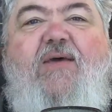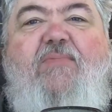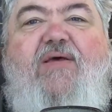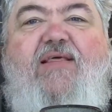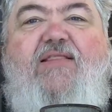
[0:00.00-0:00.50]

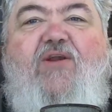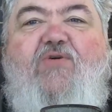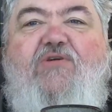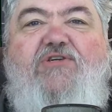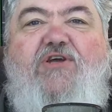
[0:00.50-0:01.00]
but then the
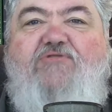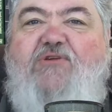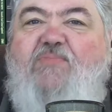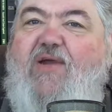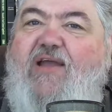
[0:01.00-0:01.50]
Lord chose
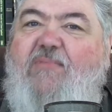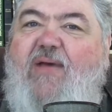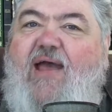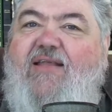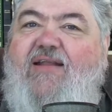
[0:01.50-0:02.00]
to bring it
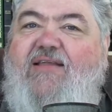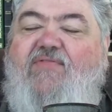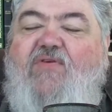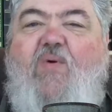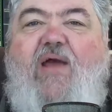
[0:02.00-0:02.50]
about in a
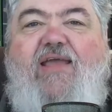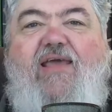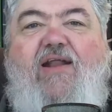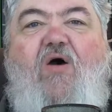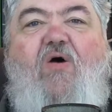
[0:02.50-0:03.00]
different way and
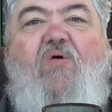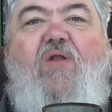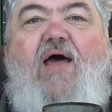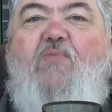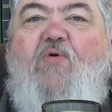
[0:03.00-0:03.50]
get a whole
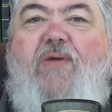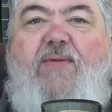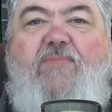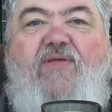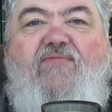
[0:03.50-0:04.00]
lot more
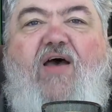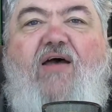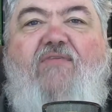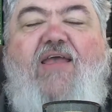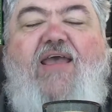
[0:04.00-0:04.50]
people
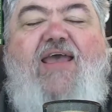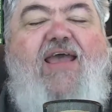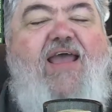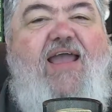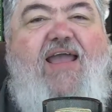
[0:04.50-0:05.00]
involved.
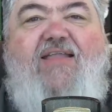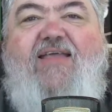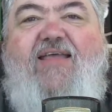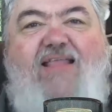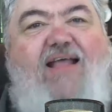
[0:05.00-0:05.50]
And
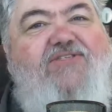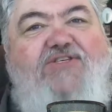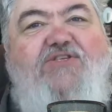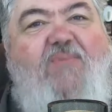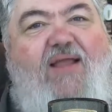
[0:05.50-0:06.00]
that's
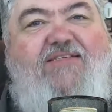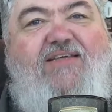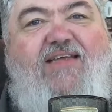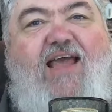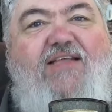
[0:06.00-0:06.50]
just a
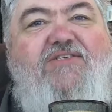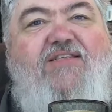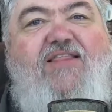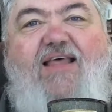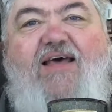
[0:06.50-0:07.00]
blessing. I
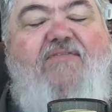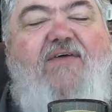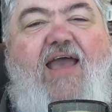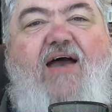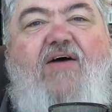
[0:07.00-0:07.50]
just
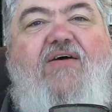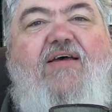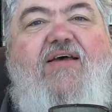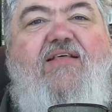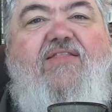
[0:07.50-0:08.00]
love how
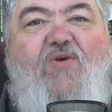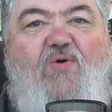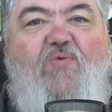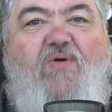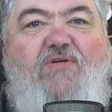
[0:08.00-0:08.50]
the
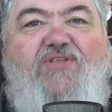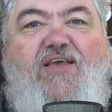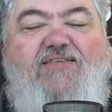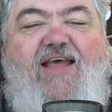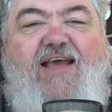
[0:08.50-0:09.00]
Lord works
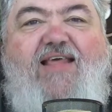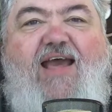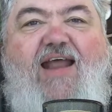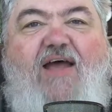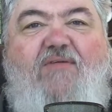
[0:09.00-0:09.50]
things like
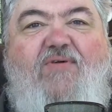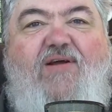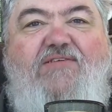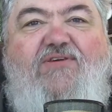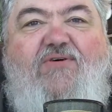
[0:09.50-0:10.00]
that out.
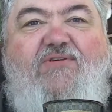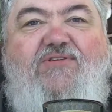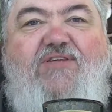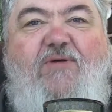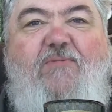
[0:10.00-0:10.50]
Praise the Lord.
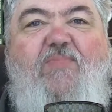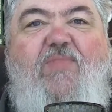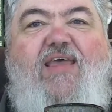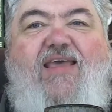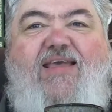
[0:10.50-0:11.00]
So,
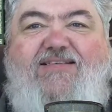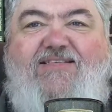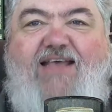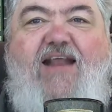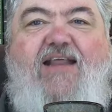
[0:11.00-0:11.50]

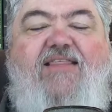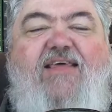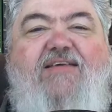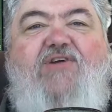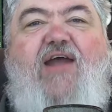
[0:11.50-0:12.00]
exciting
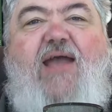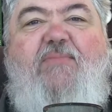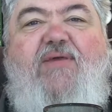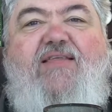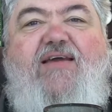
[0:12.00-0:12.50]
things are
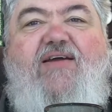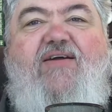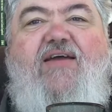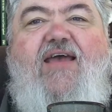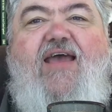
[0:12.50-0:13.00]
happening
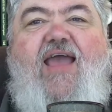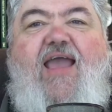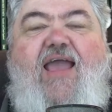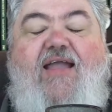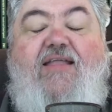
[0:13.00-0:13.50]
there.
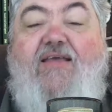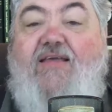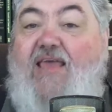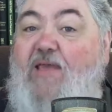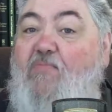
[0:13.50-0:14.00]
And
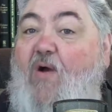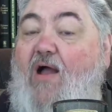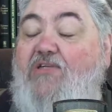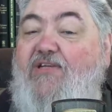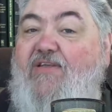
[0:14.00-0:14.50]
keep
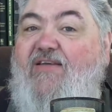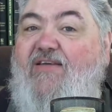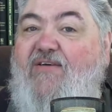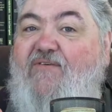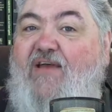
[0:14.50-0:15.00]
watching
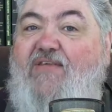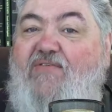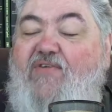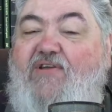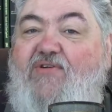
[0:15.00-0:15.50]
Faith
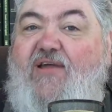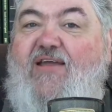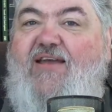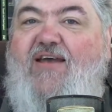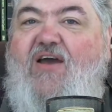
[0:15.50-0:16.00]
and
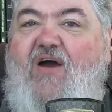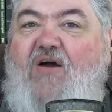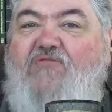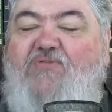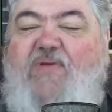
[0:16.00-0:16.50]
Victory
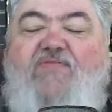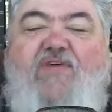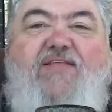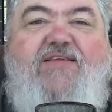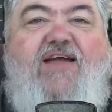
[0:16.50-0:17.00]
on
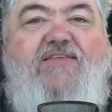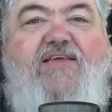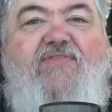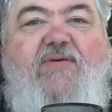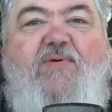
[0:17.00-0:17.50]

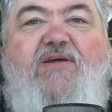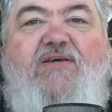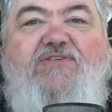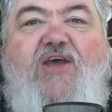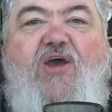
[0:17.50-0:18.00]
SpeakFaith.tv,
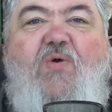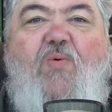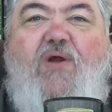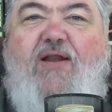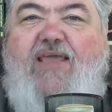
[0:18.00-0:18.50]
because
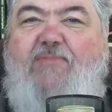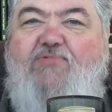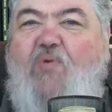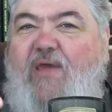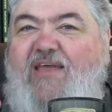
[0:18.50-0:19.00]
we're going to keep
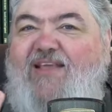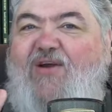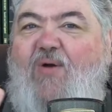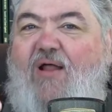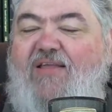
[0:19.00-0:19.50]
tweaking the
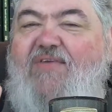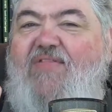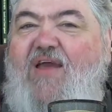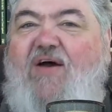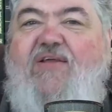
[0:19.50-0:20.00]
quality of
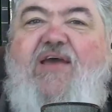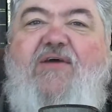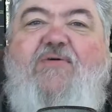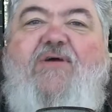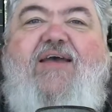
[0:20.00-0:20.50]
the
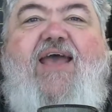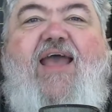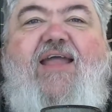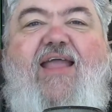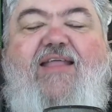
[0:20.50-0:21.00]
audio
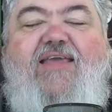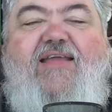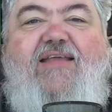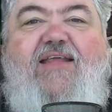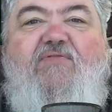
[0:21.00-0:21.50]
and
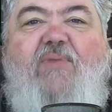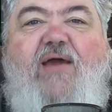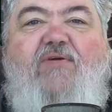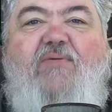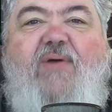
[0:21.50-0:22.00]
getting it even better and